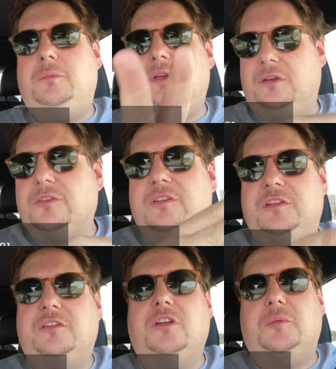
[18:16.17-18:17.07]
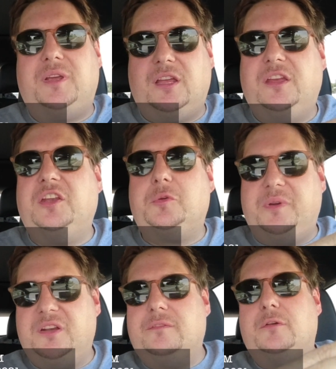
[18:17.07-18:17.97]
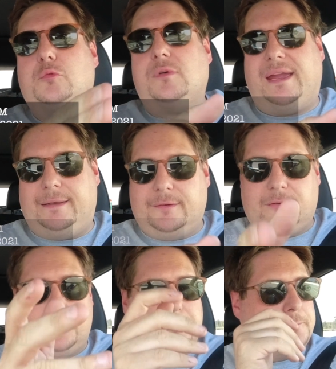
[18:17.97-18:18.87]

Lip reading: because this is going to be a little bit of a rant.